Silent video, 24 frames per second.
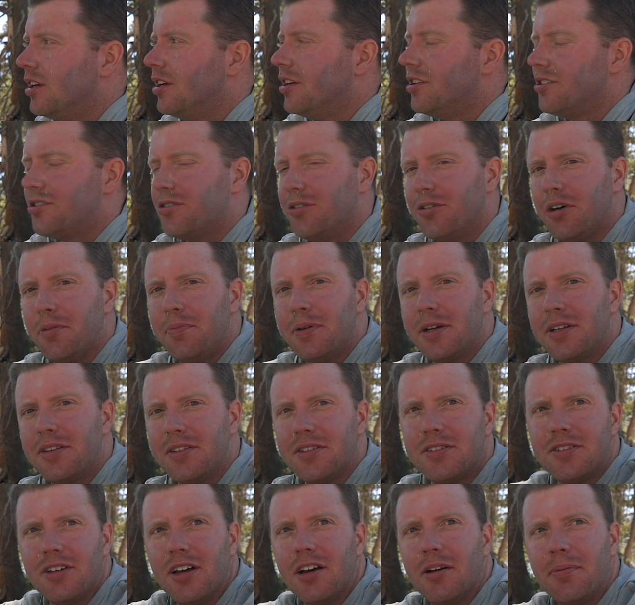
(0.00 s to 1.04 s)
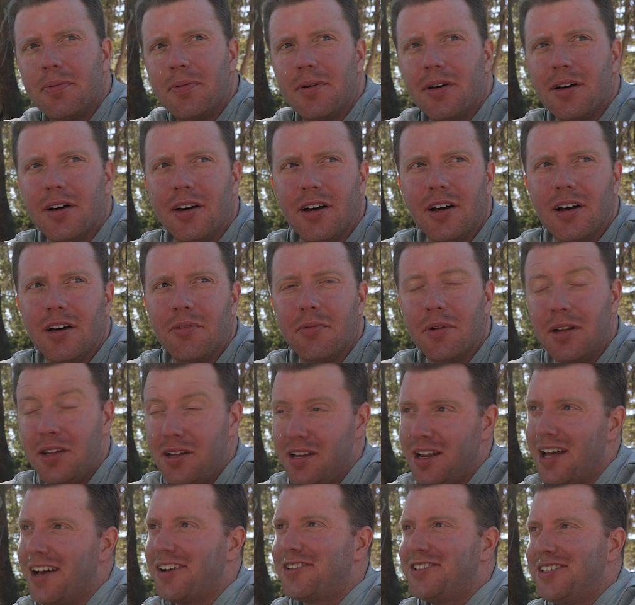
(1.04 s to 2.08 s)
So I picked this up. It
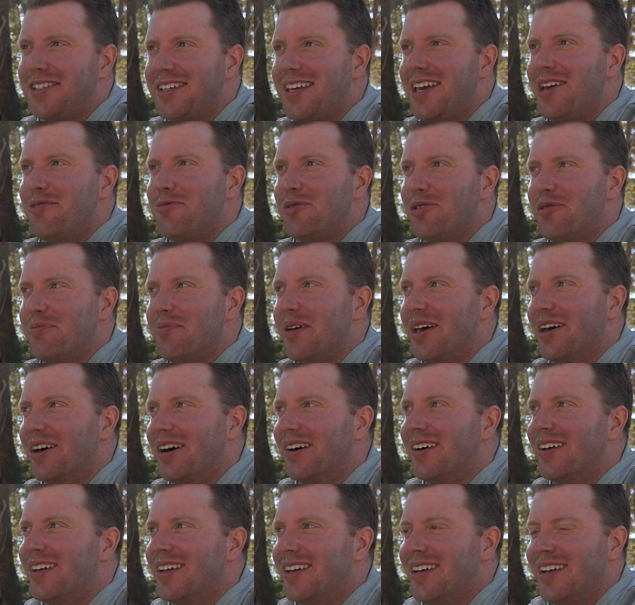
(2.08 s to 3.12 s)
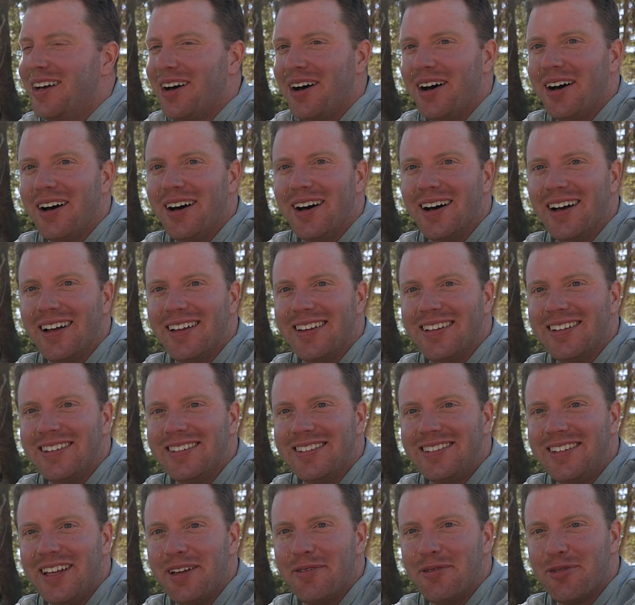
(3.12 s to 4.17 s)
actually came in the mail the
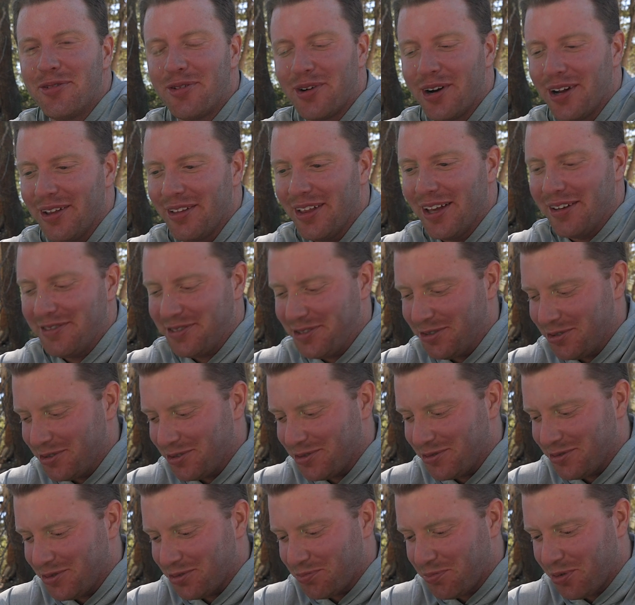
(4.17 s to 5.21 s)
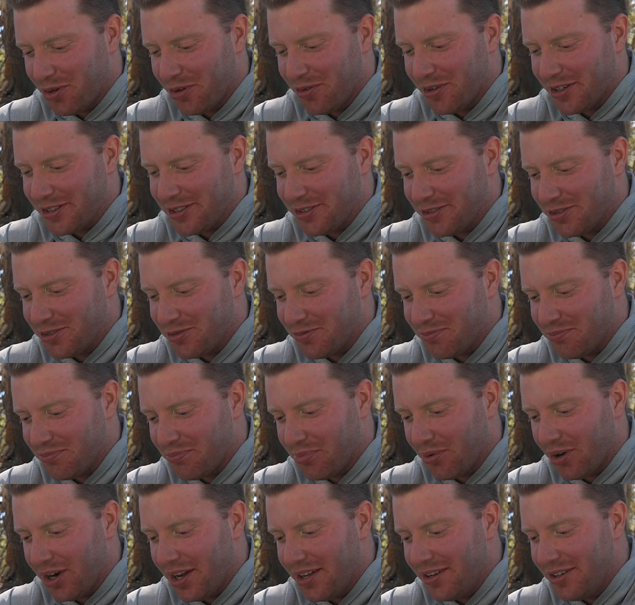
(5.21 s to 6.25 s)
day before I left, so it was perfect. So it's
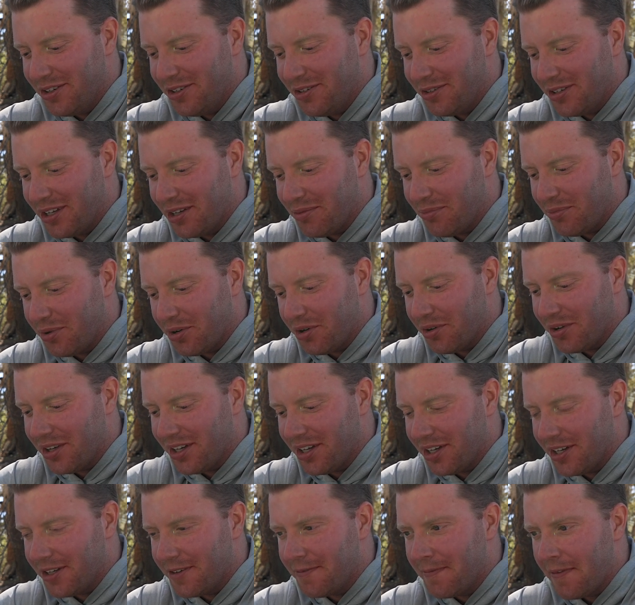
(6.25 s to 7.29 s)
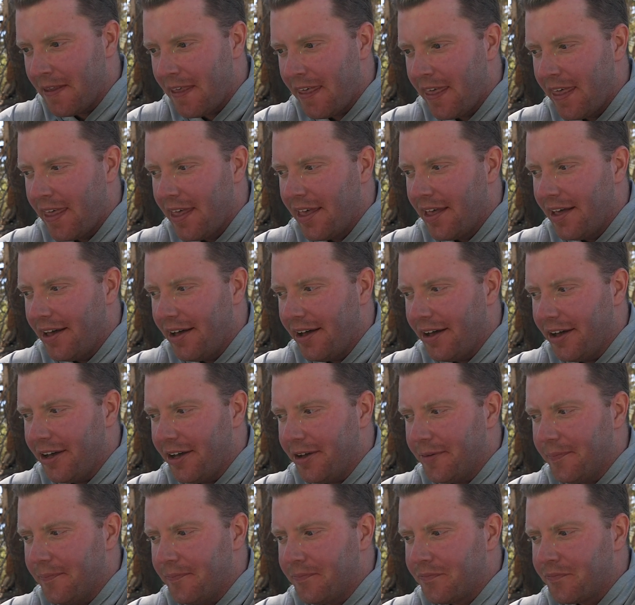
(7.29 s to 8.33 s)
brand new, getting broke in.
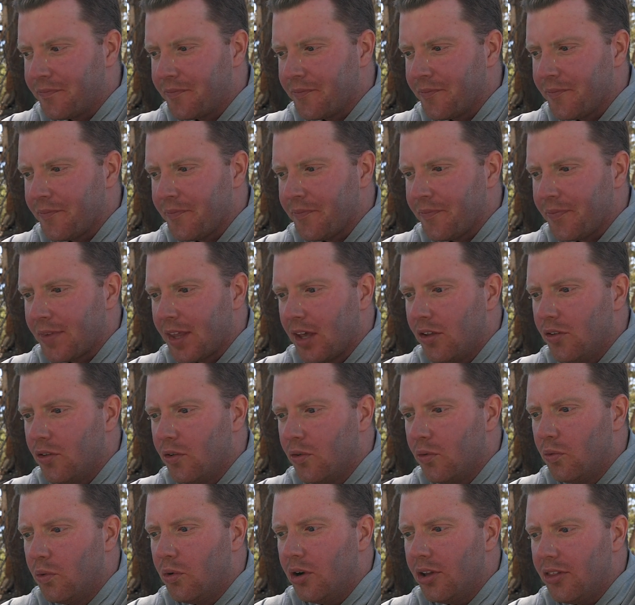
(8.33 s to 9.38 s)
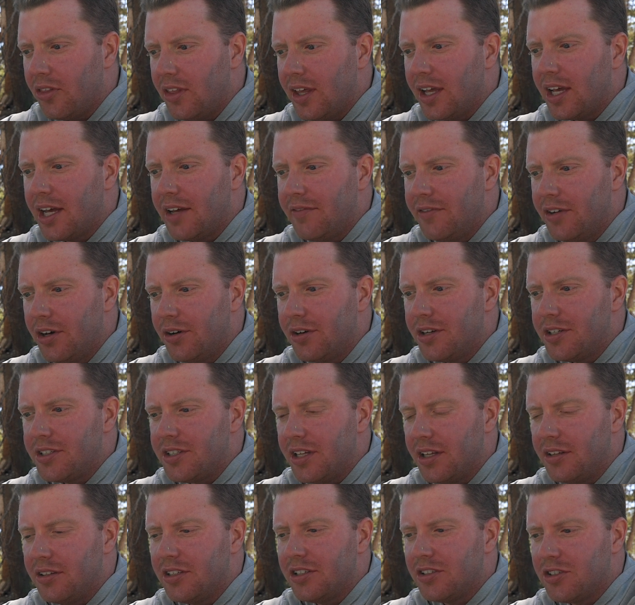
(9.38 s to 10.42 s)
One thing I've noticed,
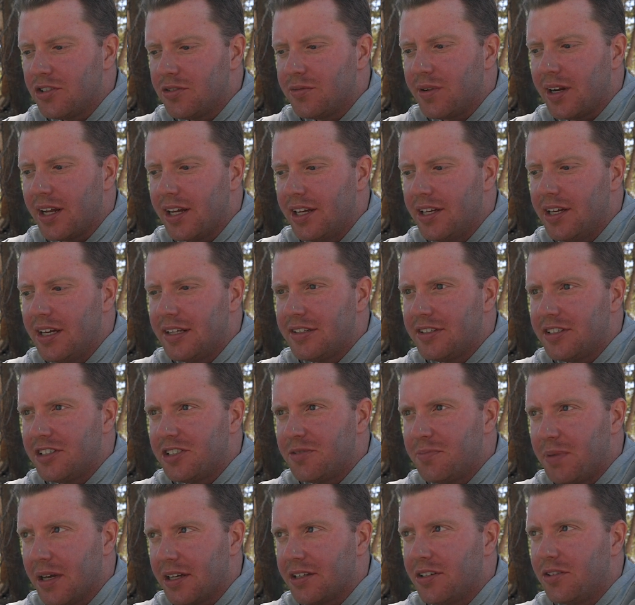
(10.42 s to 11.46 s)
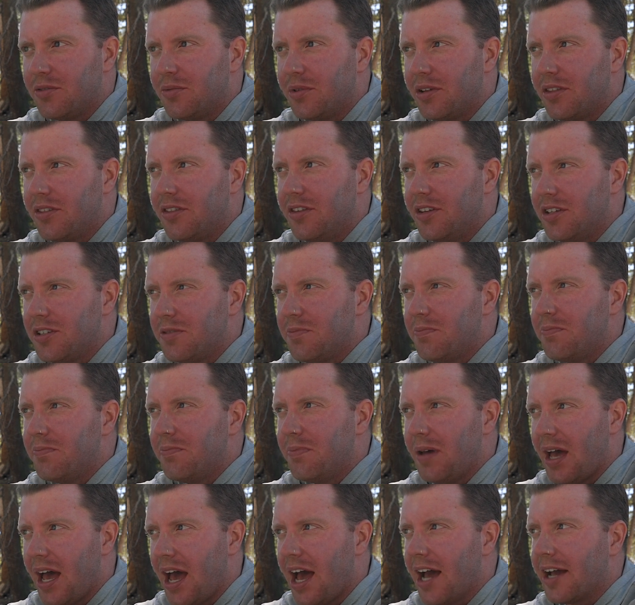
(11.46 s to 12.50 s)
and this is what I had suspected with this
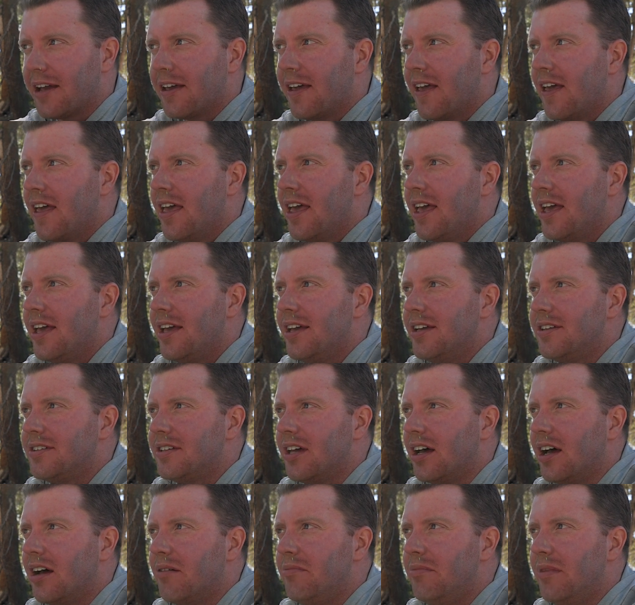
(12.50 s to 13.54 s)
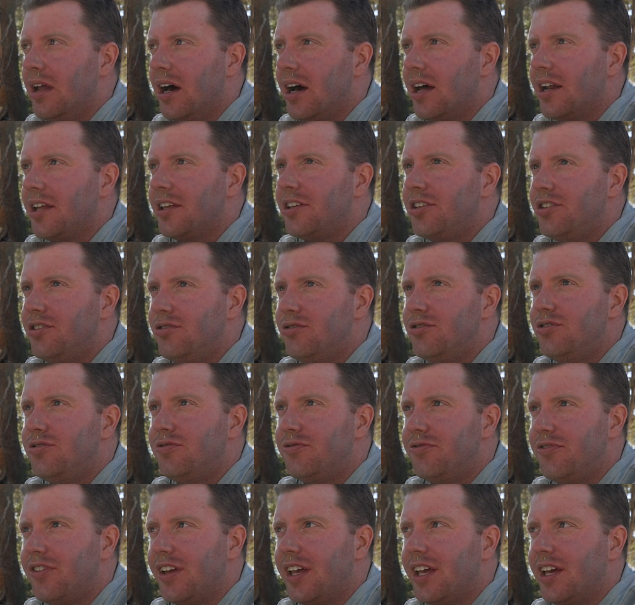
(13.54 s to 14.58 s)
pack, is I'm not a huge
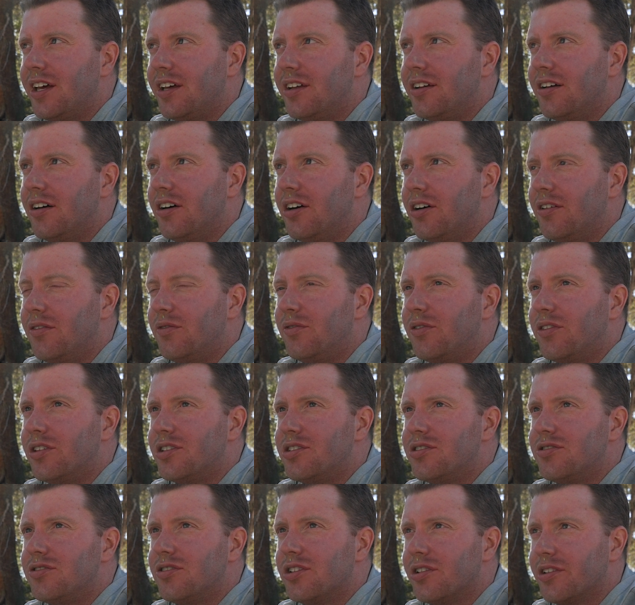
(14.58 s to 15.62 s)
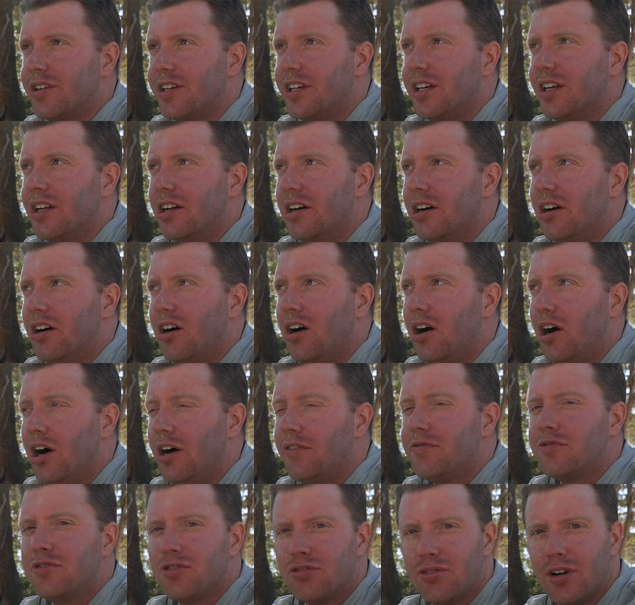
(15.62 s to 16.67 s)
fan of the Circuit
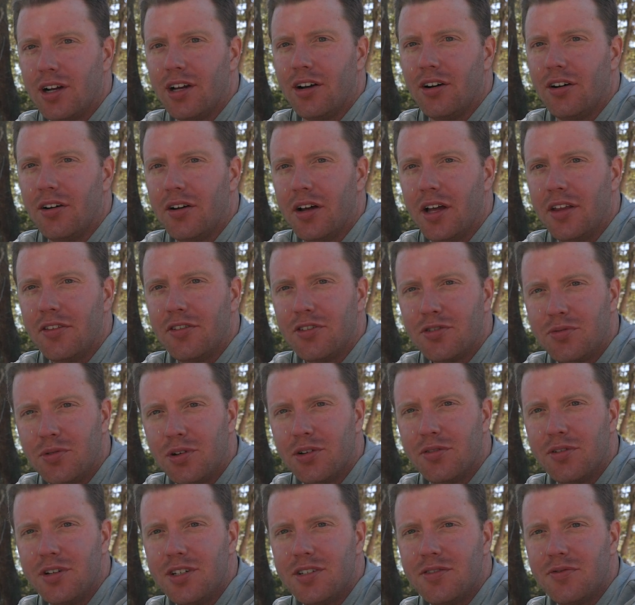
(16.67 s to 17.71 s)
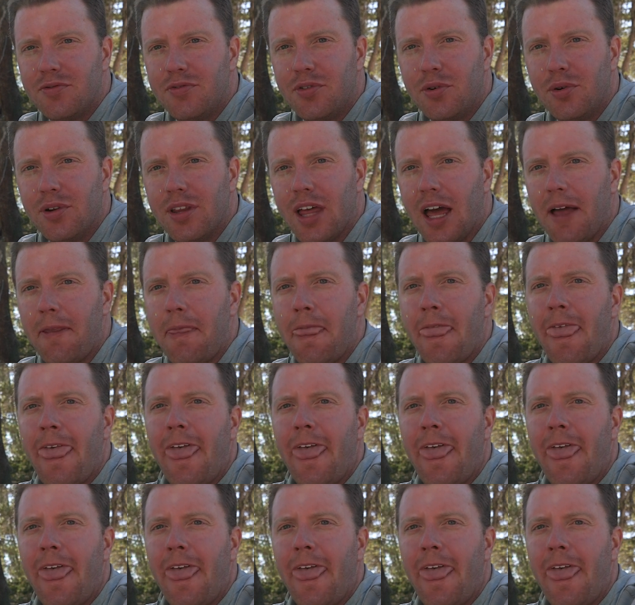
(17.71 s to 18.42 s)
off trail, and there's one reason for that.